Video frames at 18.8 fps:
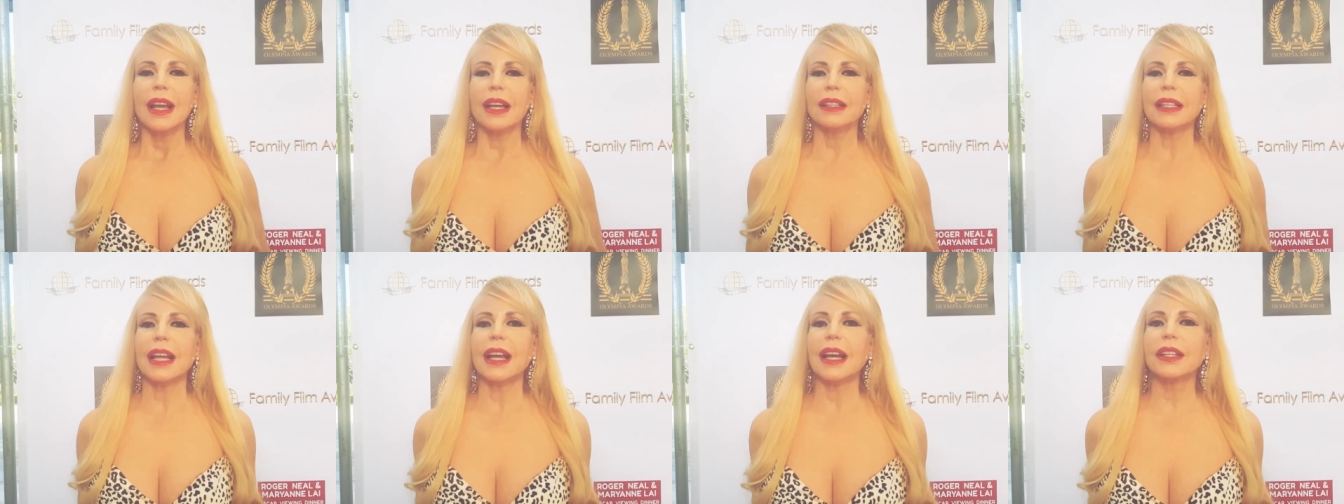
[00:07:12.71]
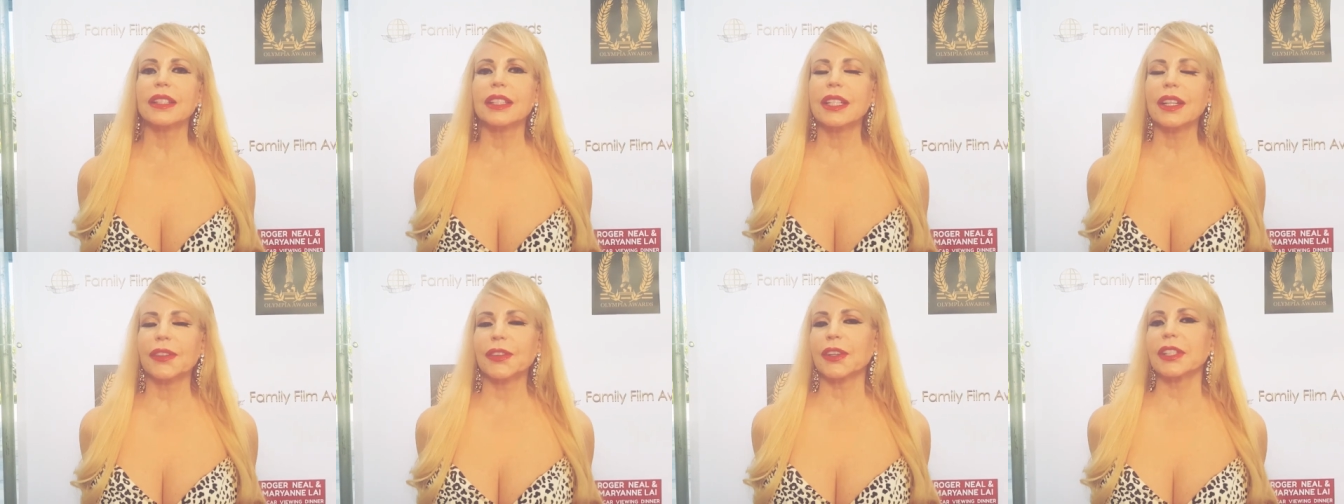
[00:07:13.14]
and they
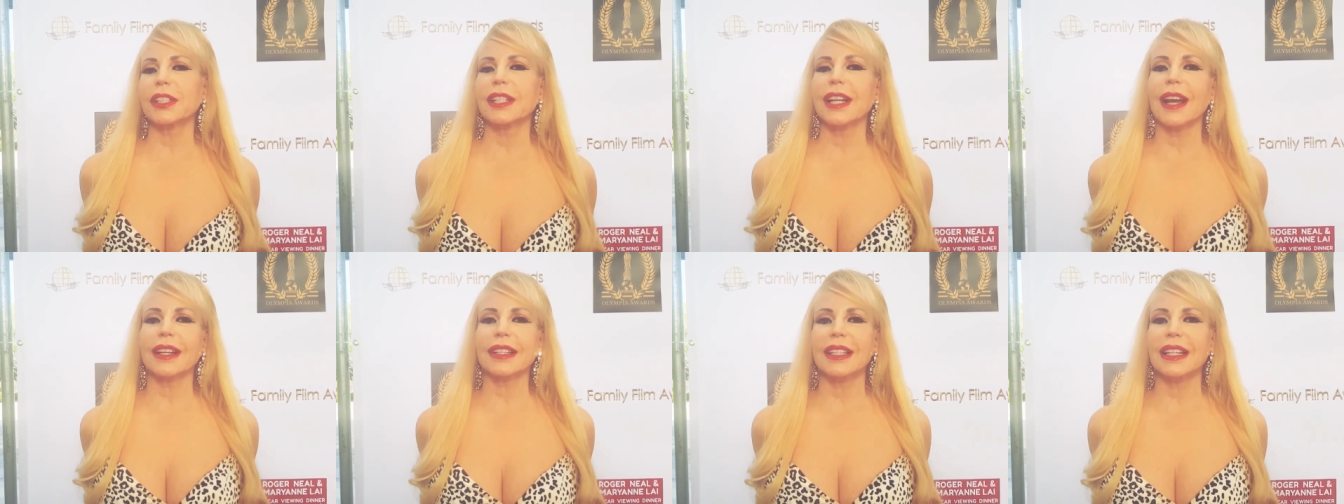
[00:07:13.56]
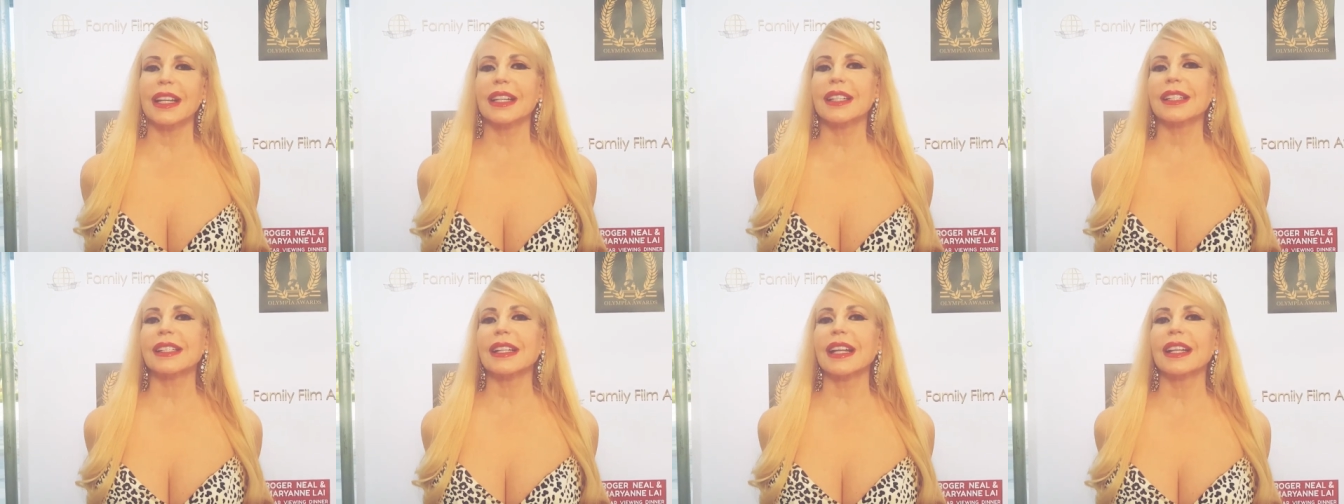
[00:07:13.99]
had different
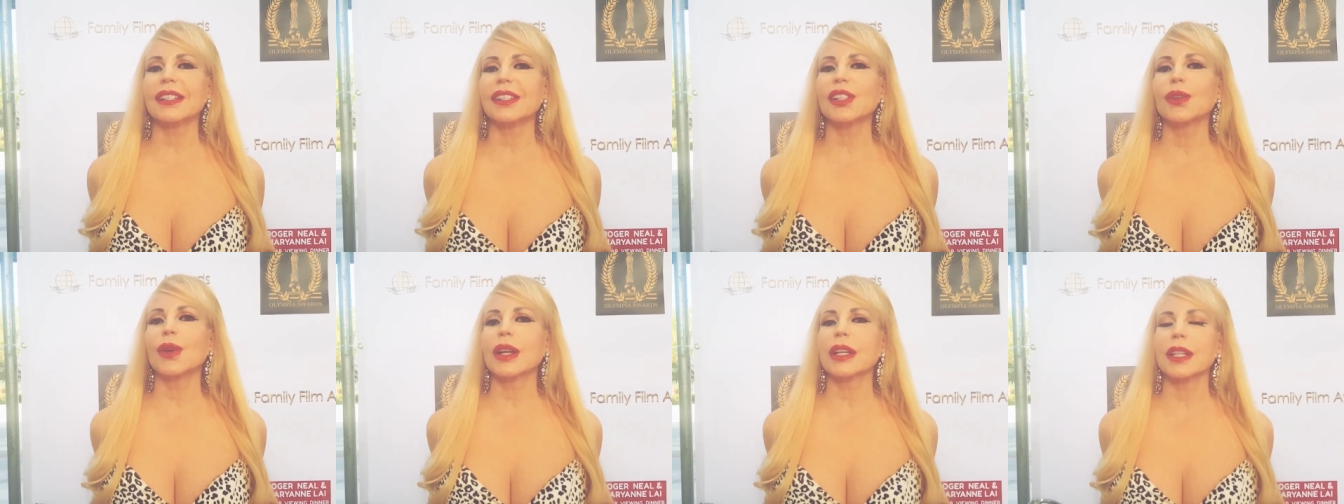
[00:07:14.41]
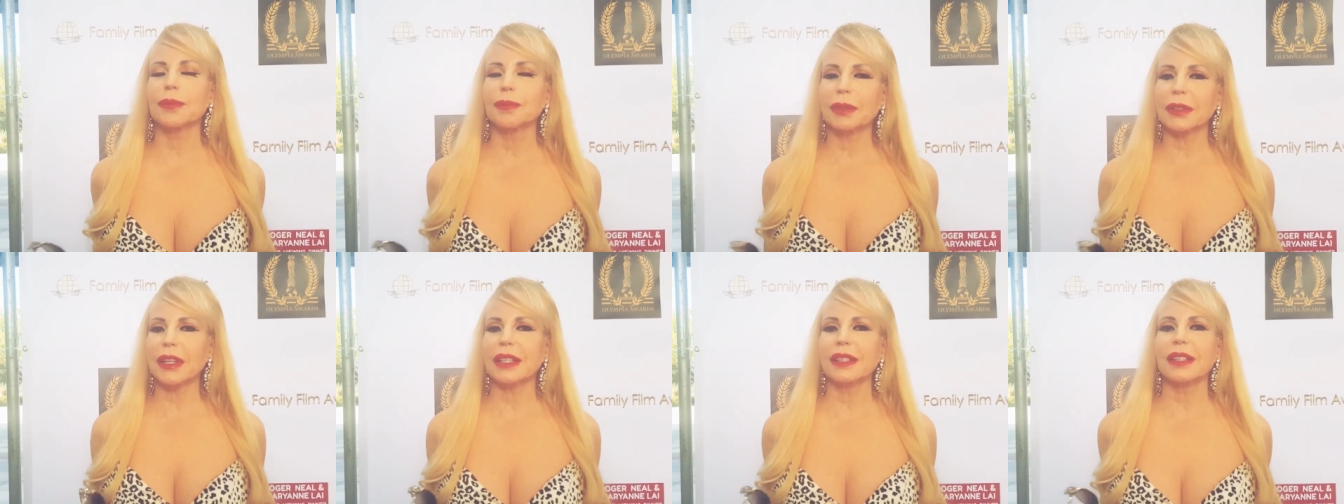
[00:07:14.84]
techniques, and so I
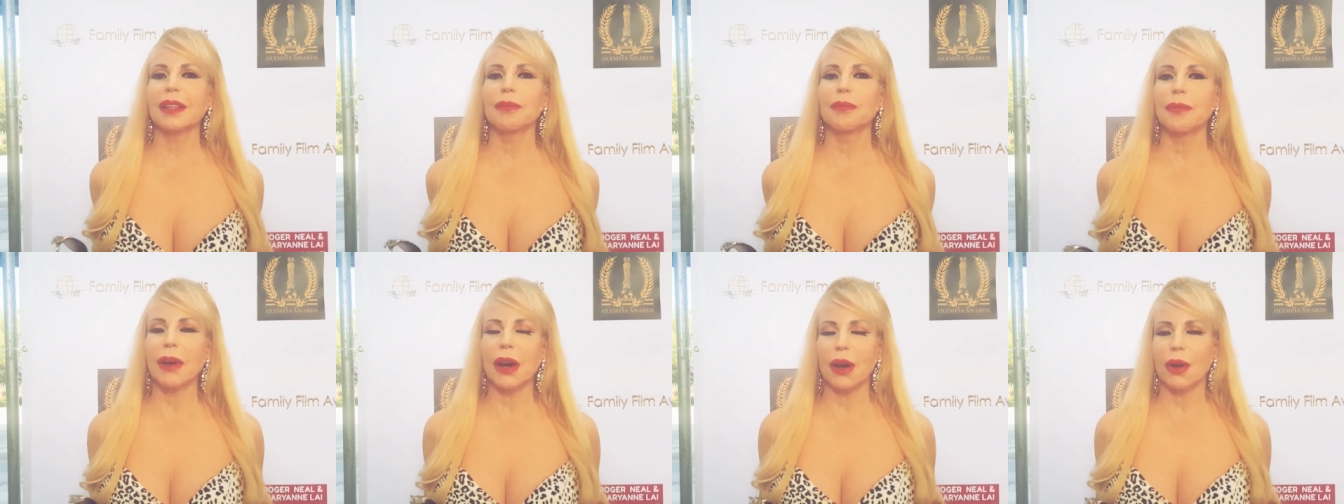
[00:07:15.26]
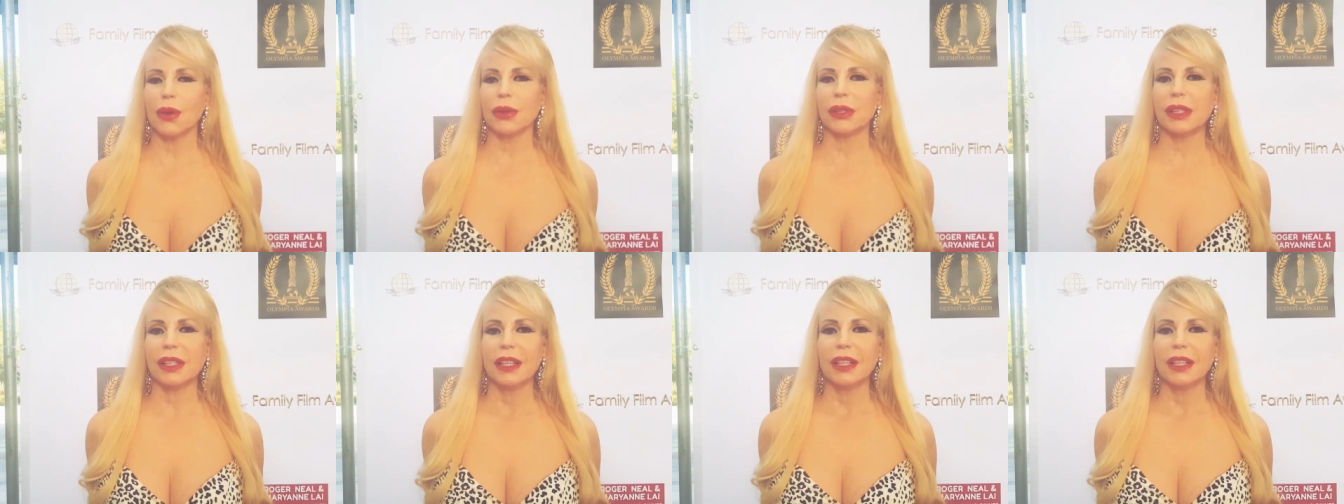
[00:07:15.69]
could blend them both.